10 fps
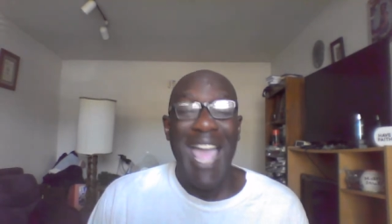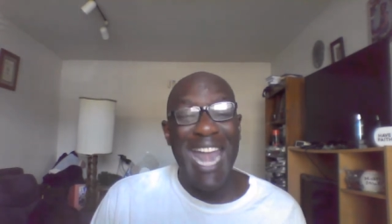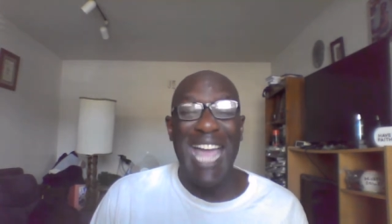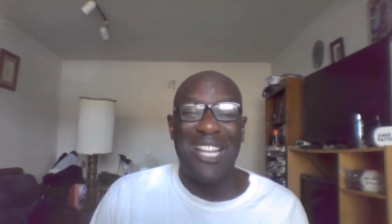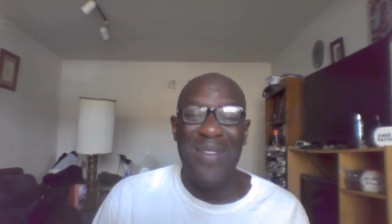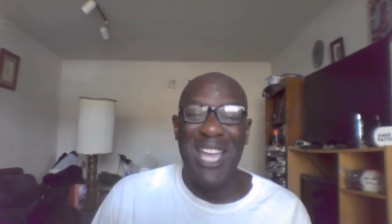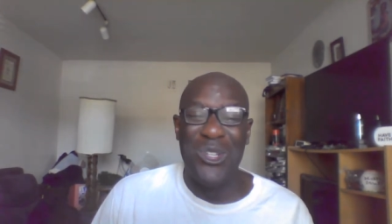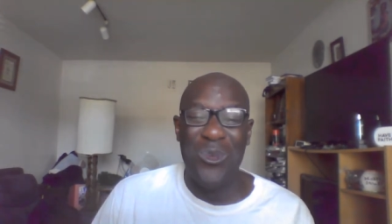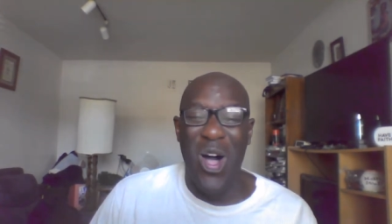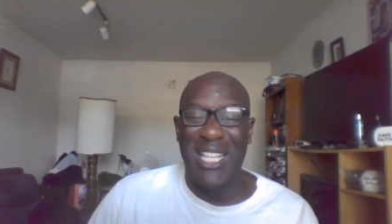And I
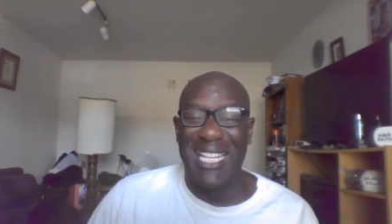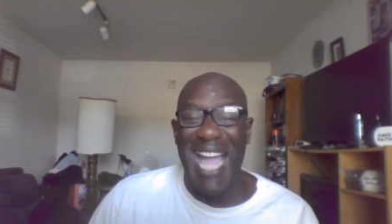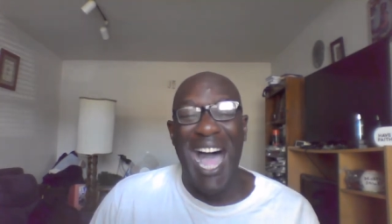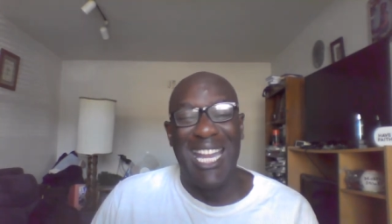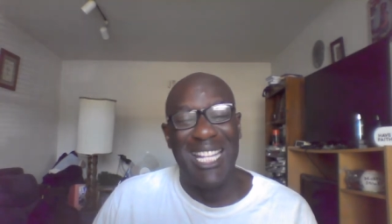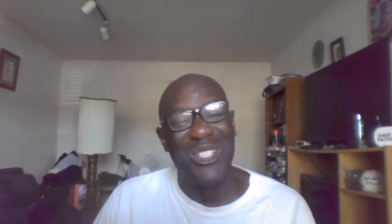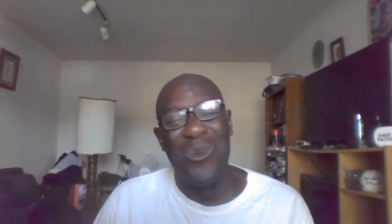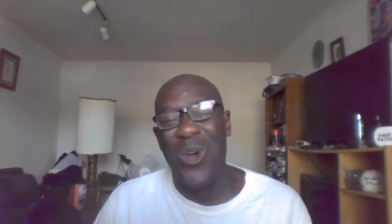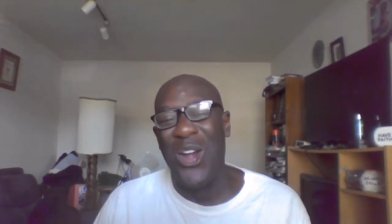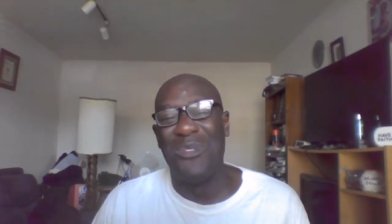commend you all to God and to
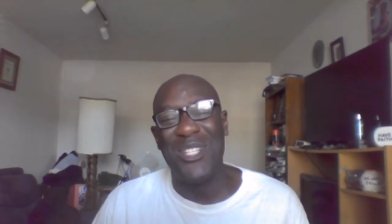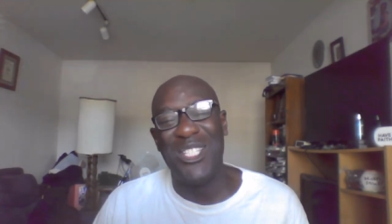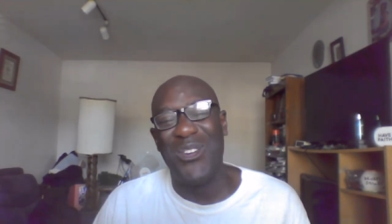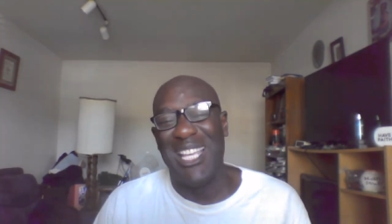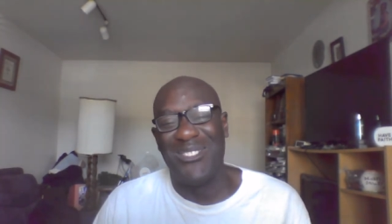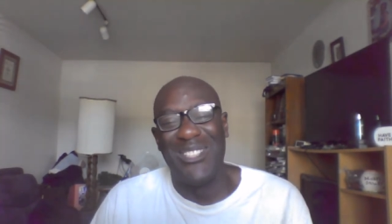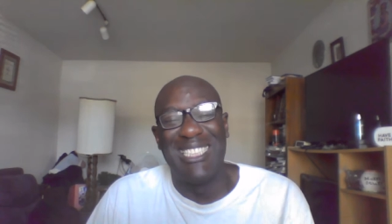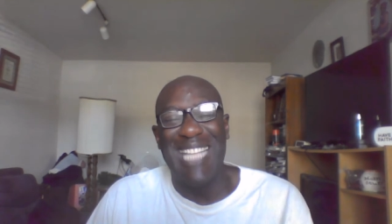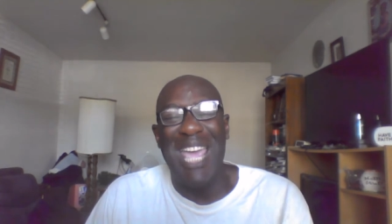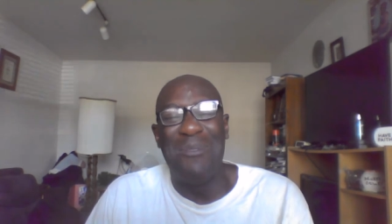the word of his grace,
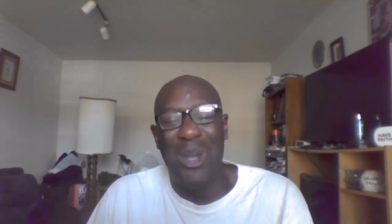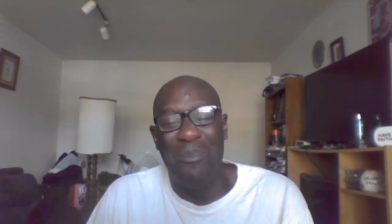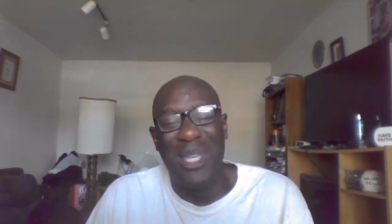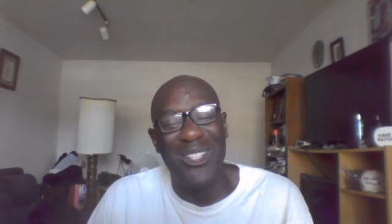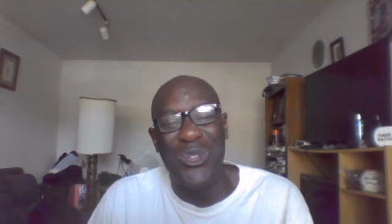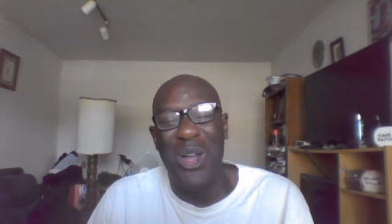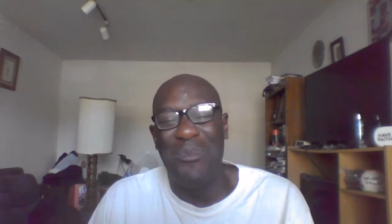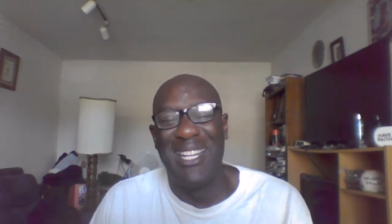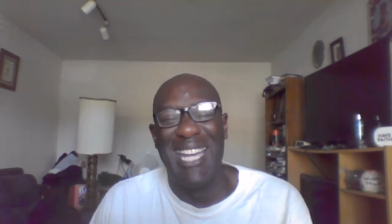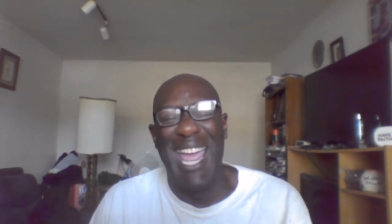which is able to build you
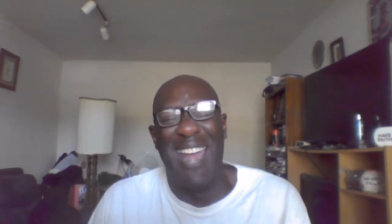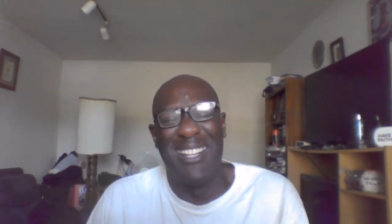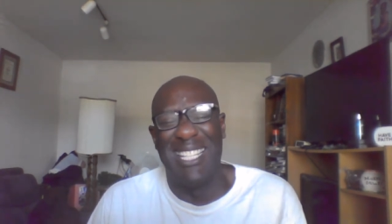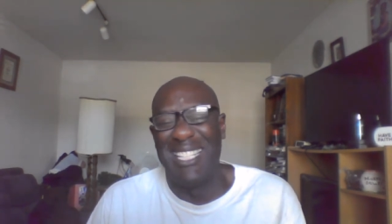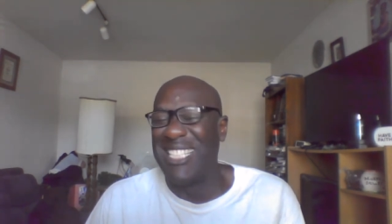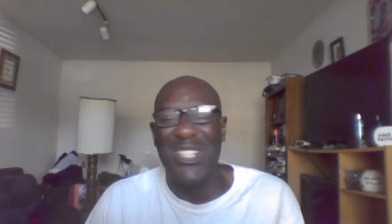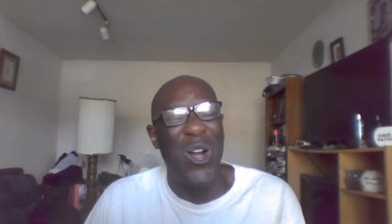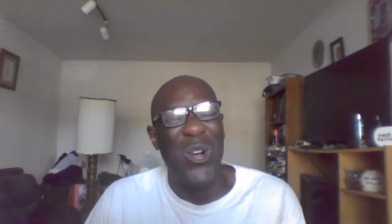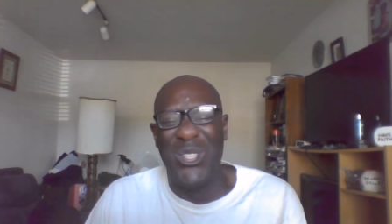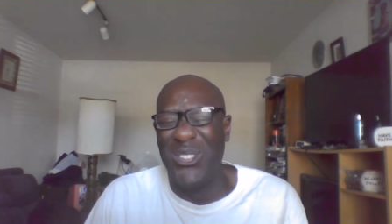up an inheritance to
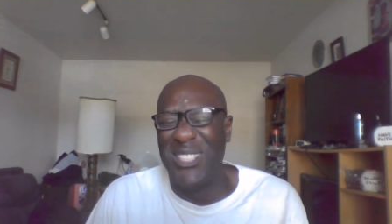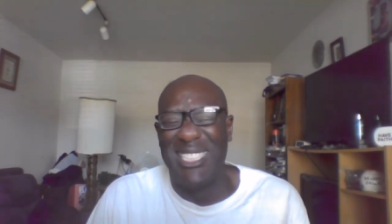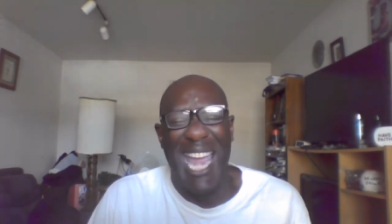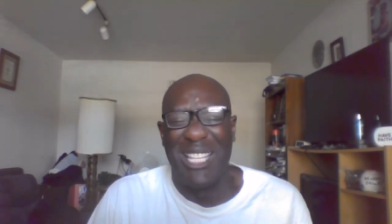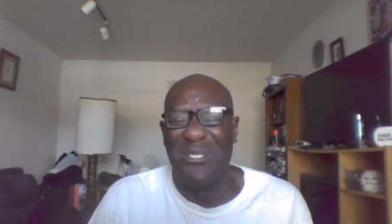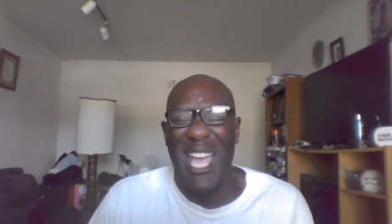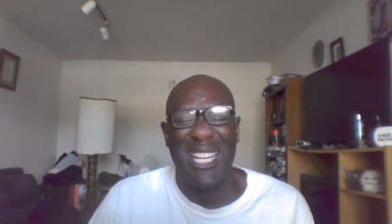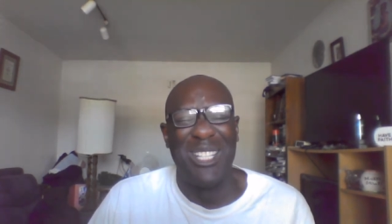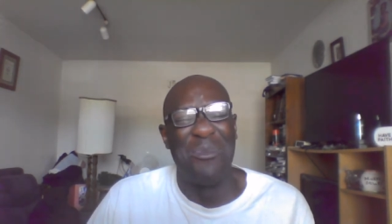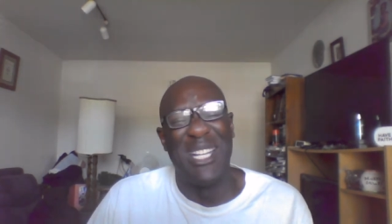those who are
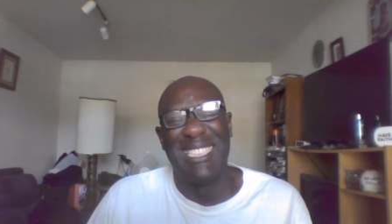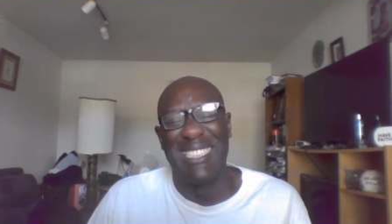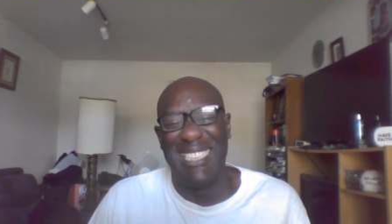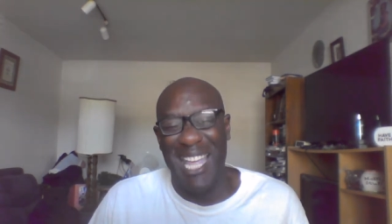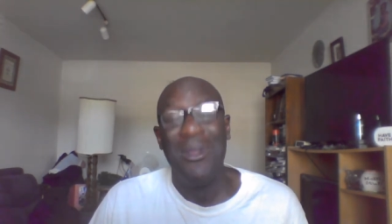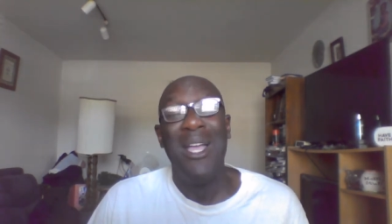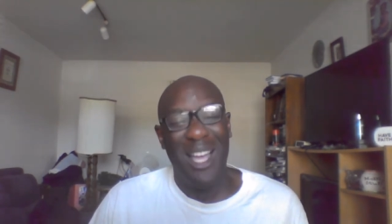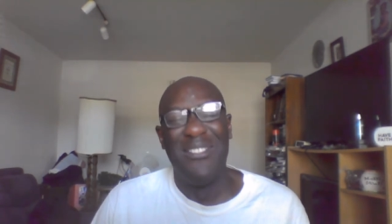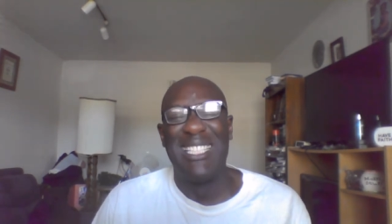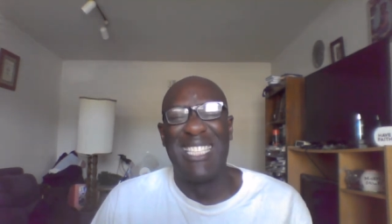sanctified in the precious name
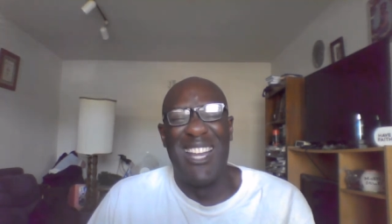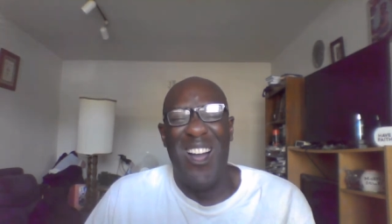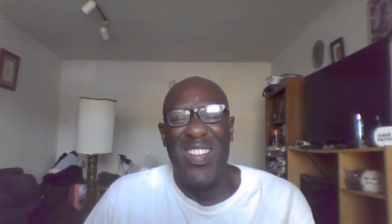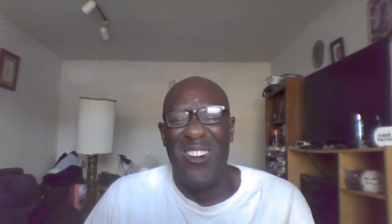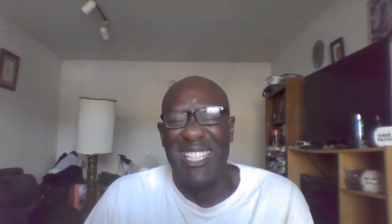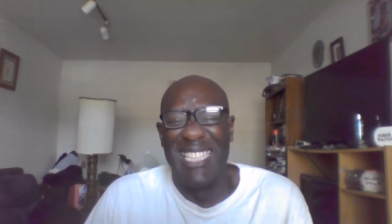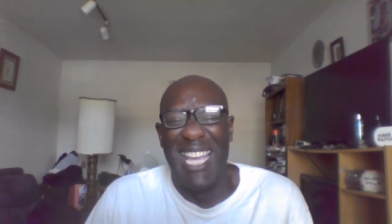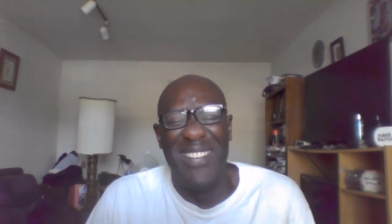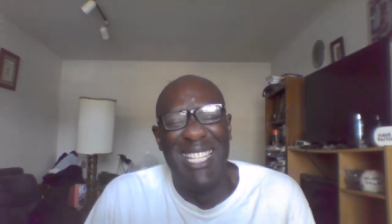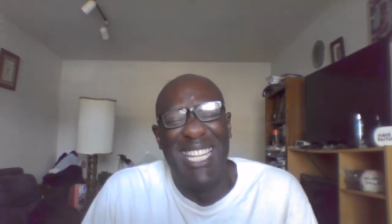of his Son, our Lord and Savior,